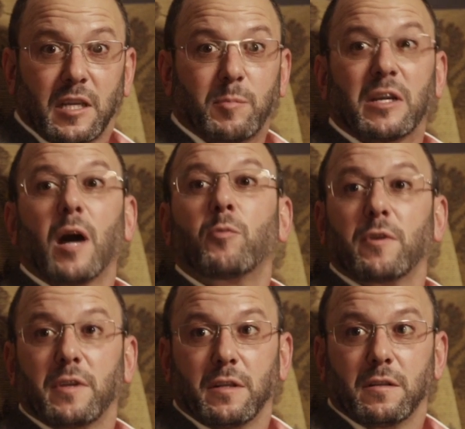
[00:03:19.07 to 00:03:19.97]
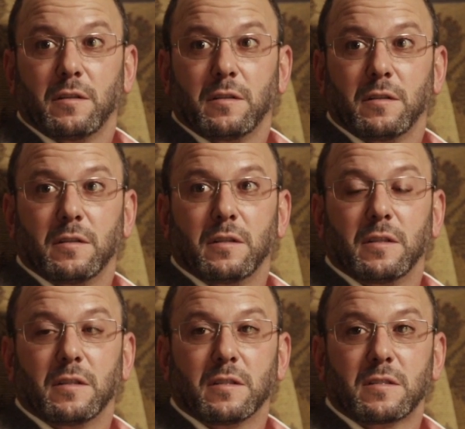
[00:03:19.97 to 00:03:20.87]
Keeping up with it mm -hmm.
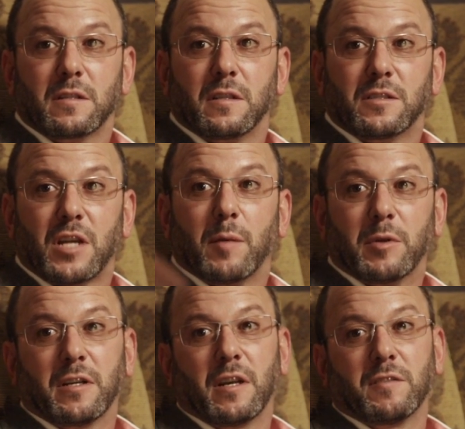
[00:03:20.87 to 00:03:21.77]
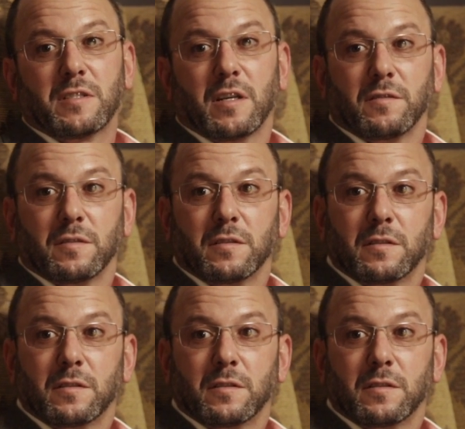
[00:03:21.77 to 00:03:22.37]
is a job in and of itself.